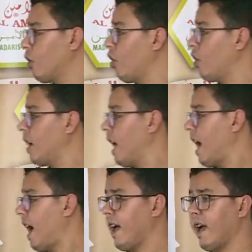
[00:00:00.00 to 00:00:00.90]
or
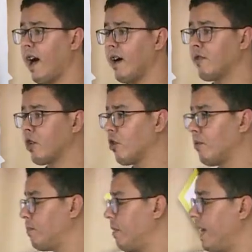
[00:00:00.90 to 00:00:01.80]
I have a
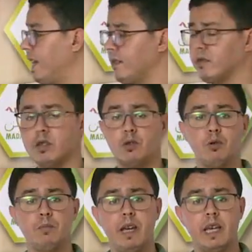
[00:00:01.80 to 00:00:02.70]
complaint to
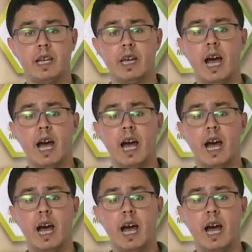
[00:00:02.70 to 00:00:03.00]
make.